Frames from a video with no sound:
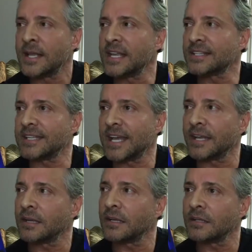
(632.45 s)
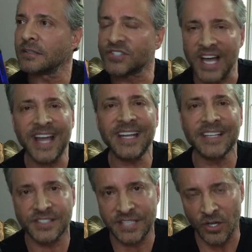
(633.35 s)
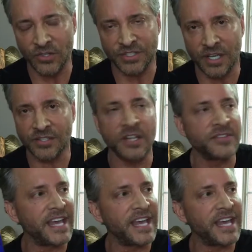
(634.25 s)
is that science tells us